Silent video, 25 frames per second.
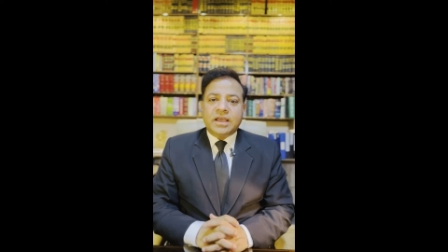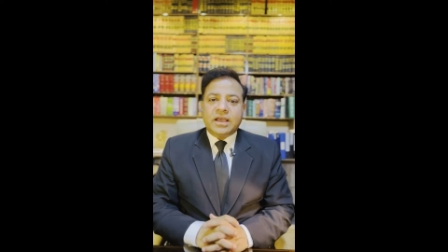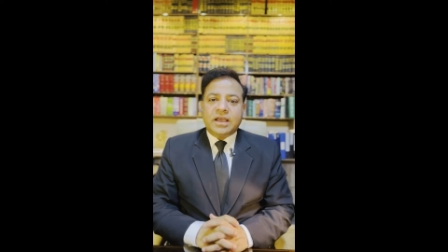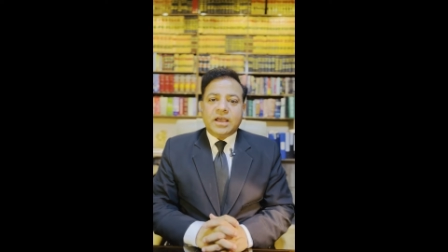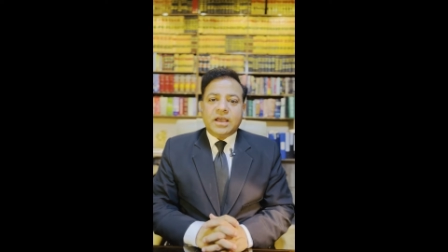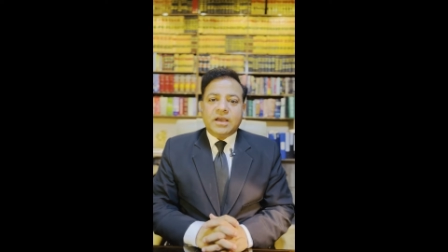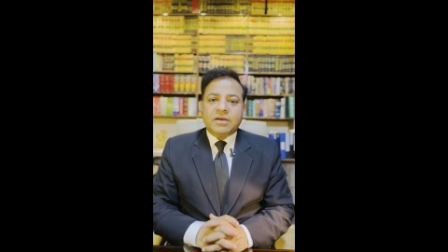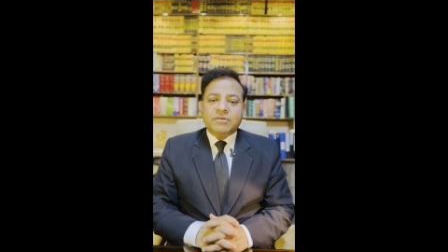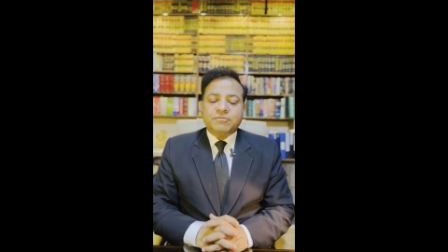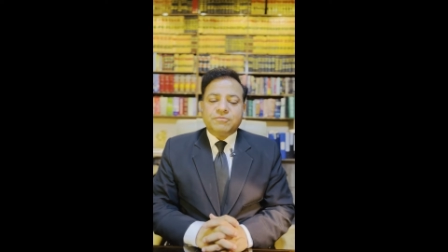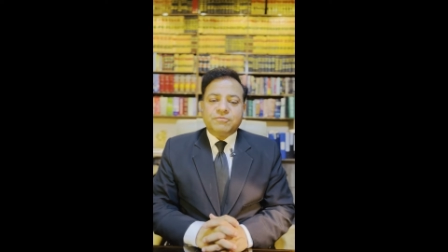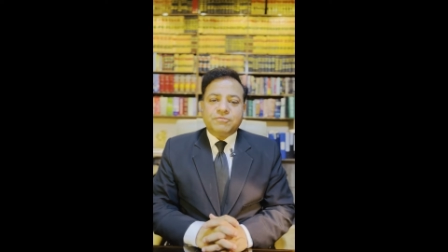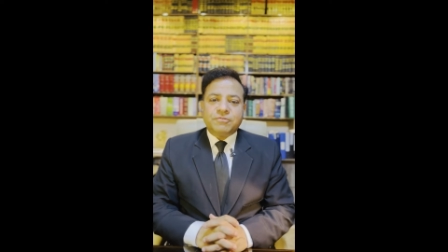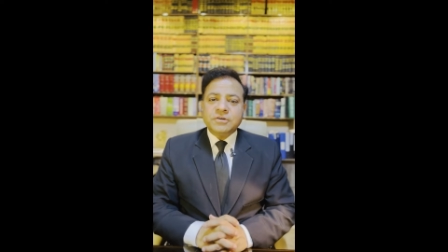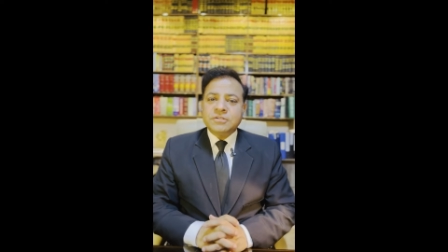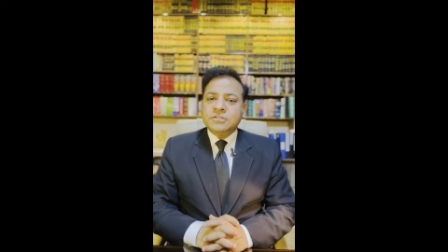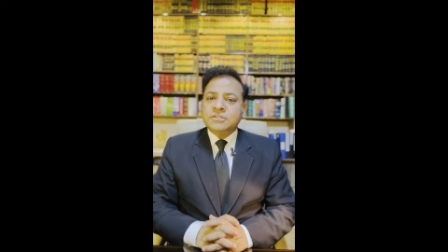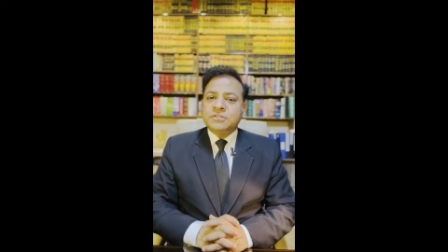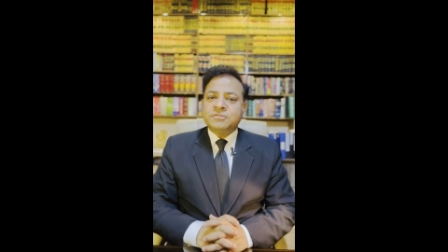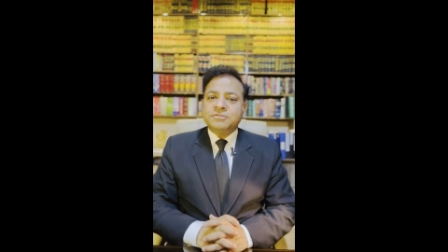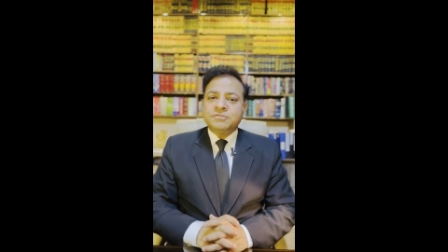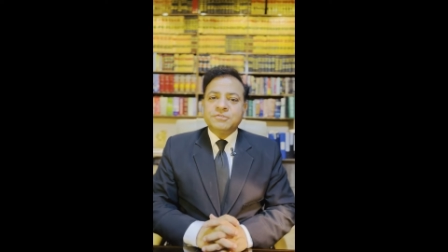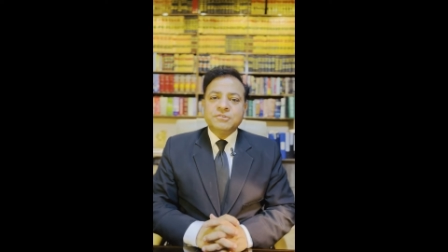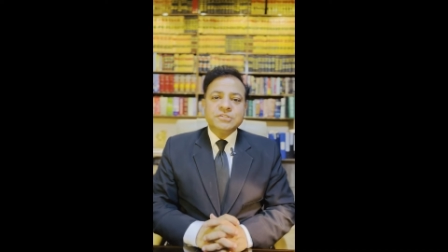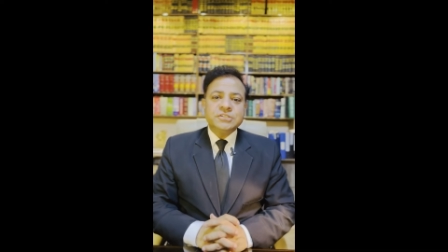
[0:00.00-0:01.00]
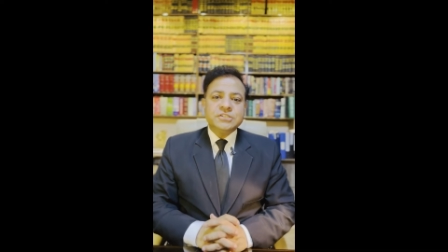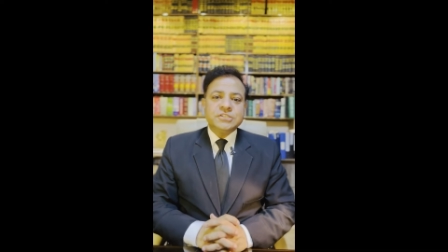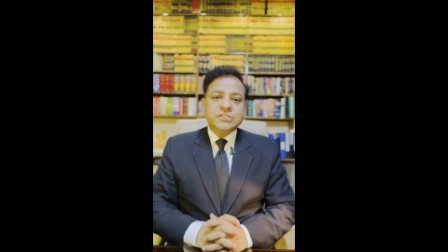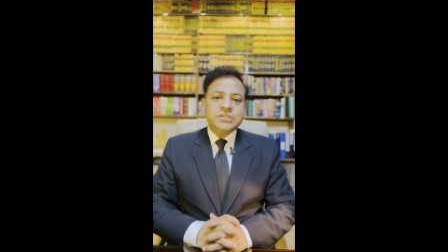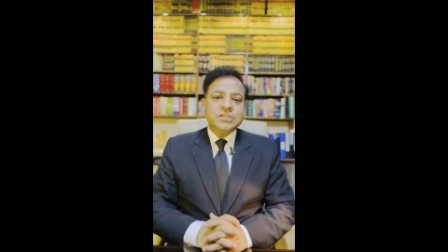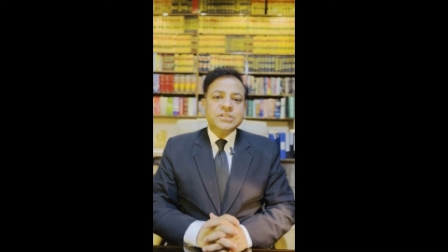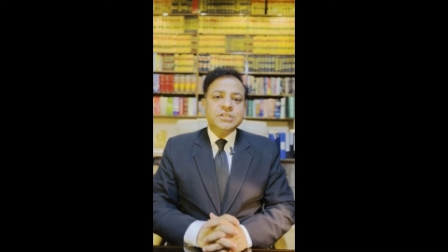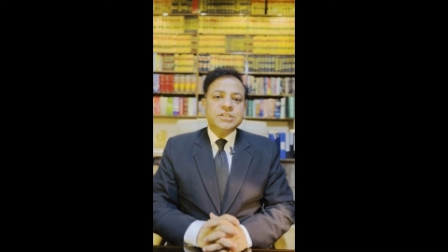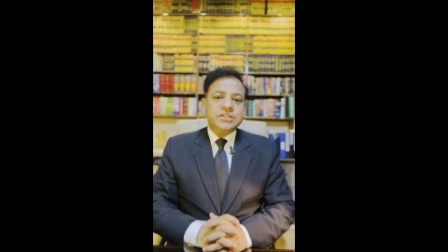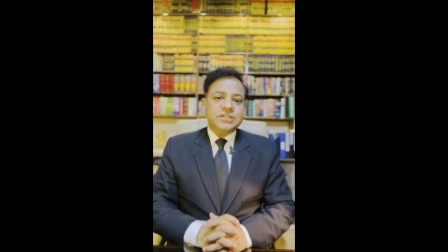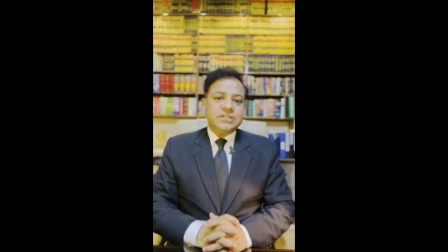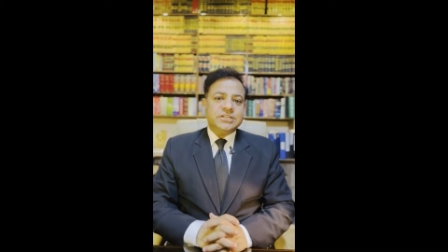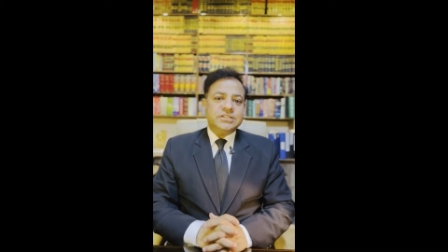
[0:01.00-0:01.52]
a wonderful
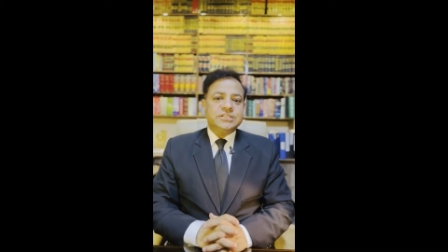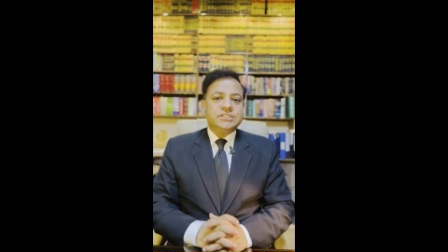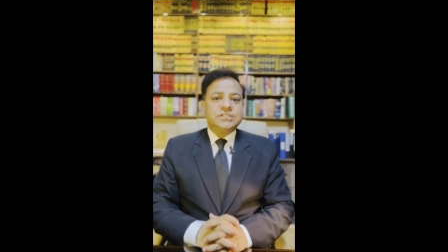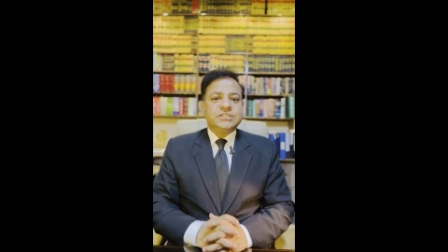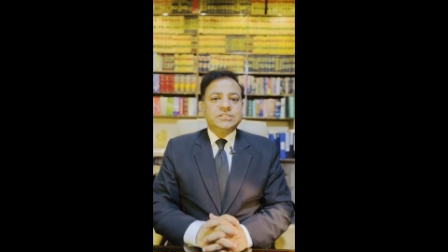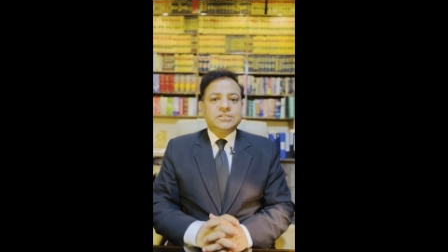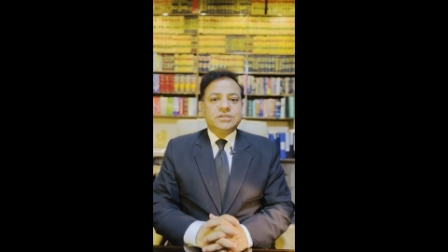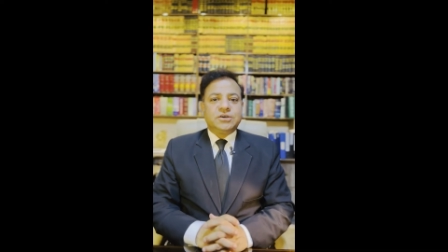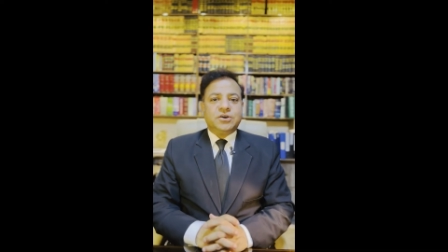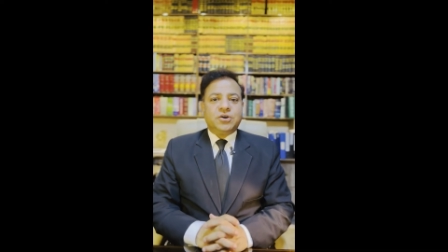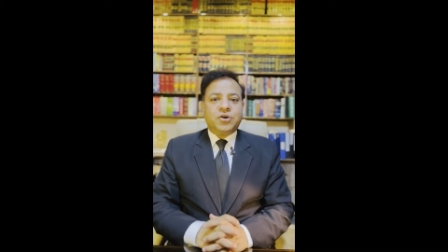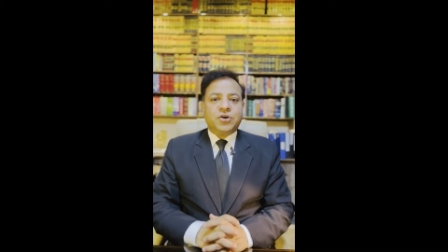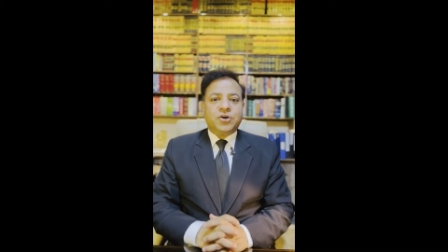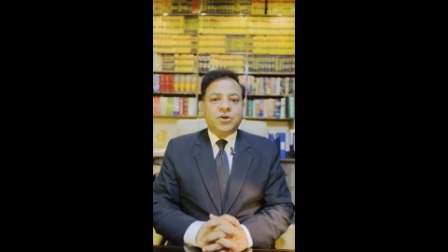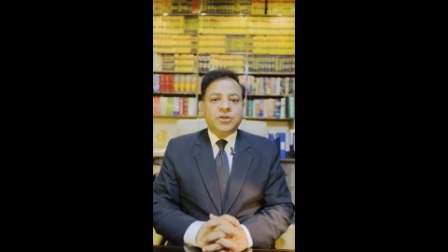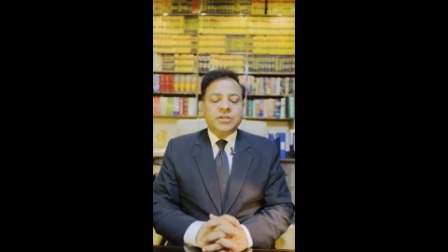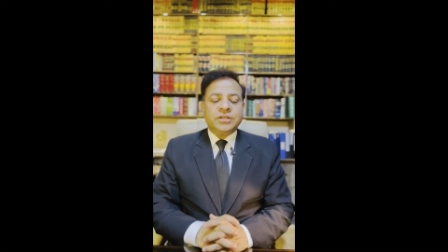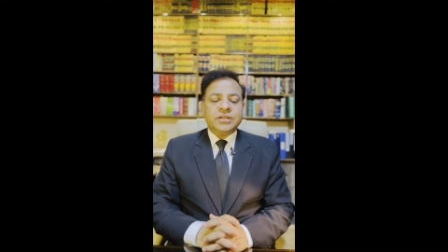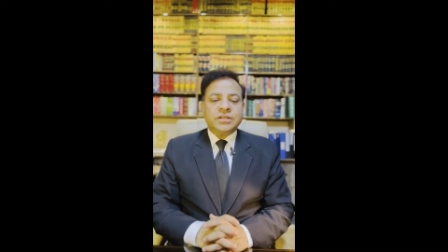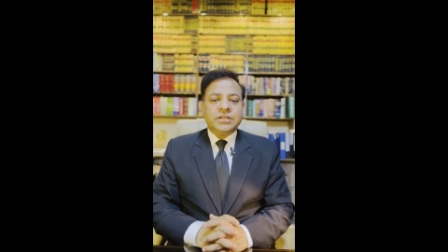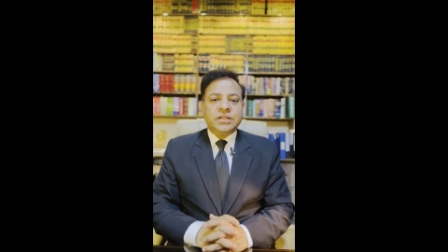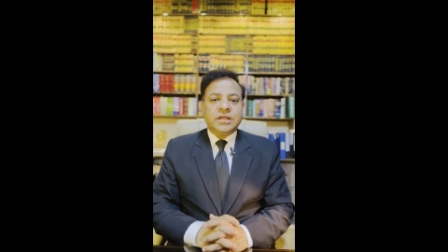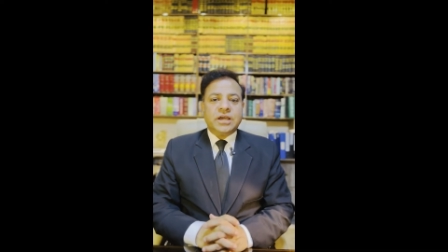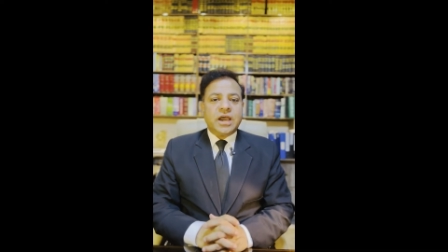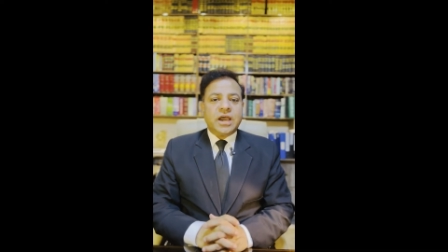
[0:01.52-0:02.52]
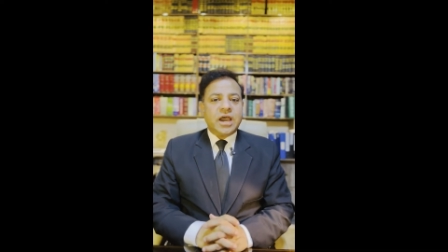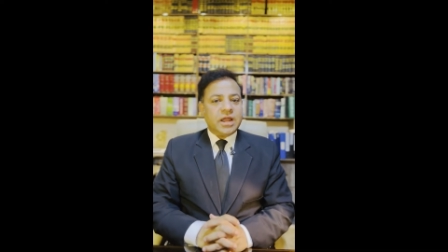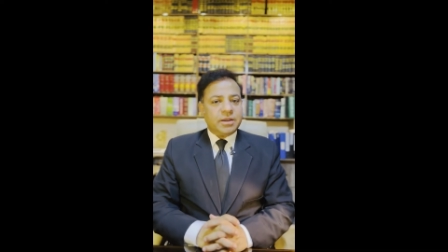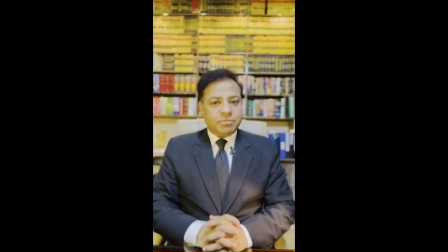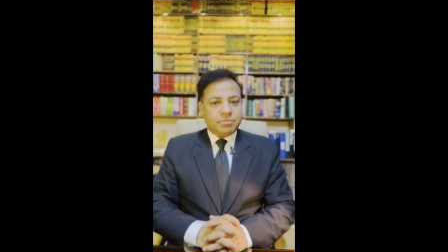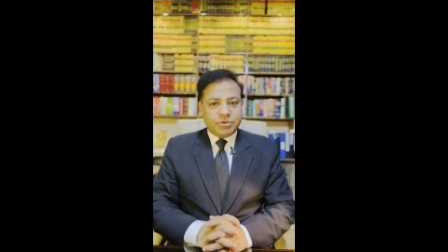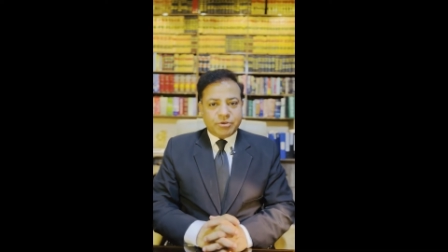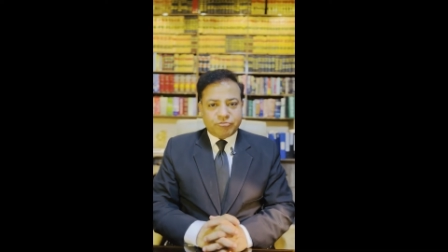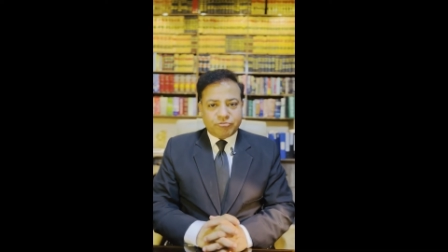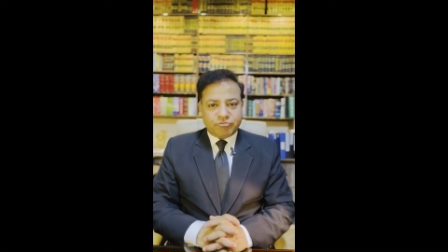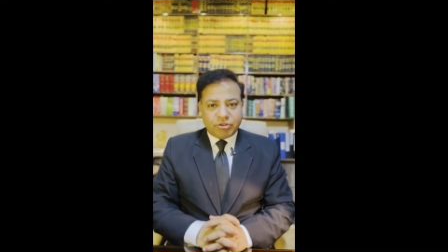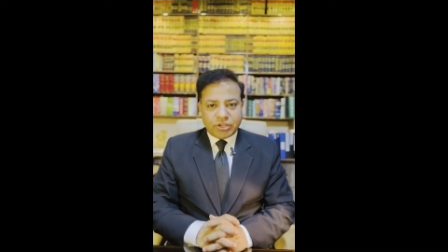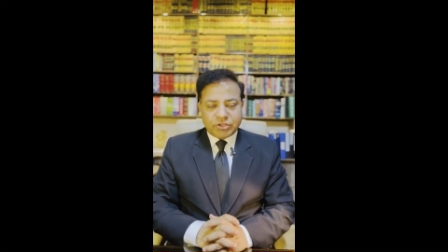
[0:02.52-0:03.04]
series on
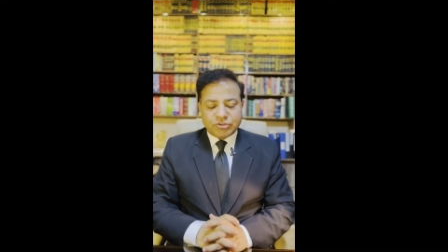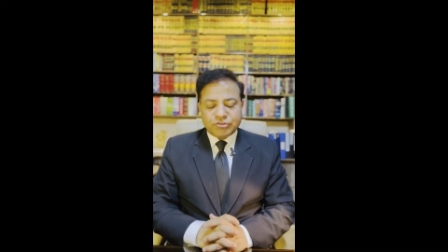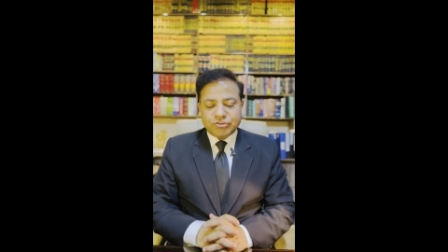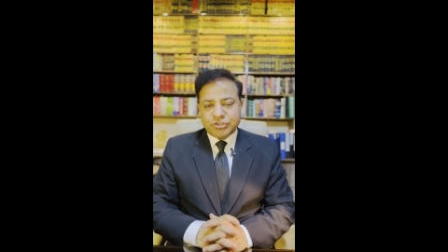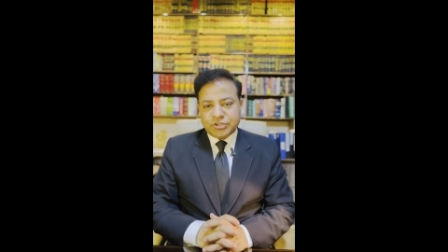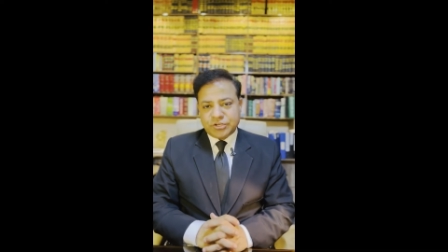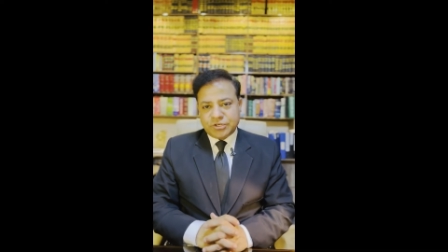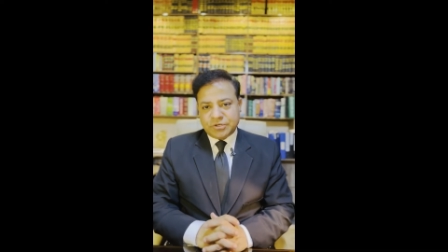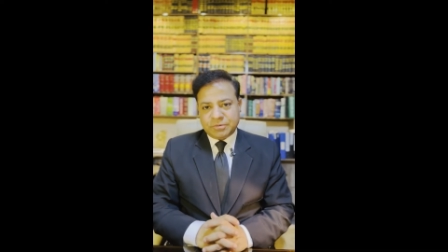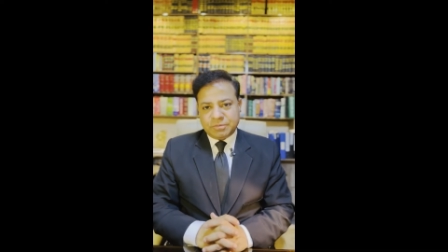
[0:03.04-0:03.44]
arbitration.